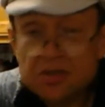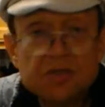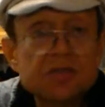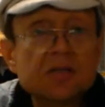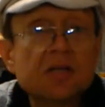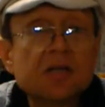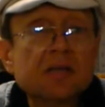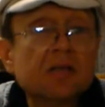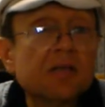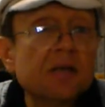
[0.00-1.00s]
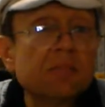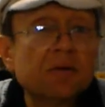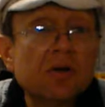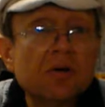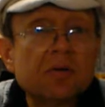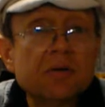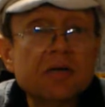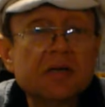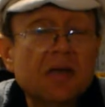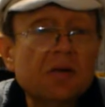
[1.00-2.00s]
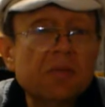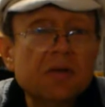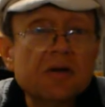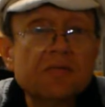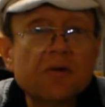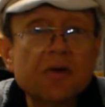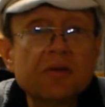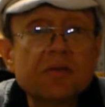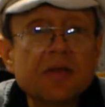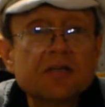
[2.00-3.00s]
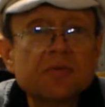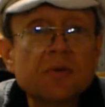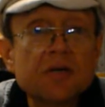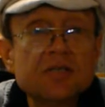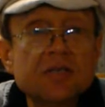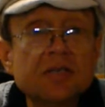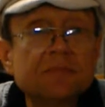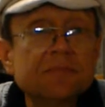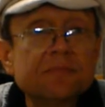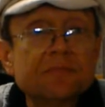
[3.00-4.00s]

just click the link below and it'll all be there for you. Thanks for watching.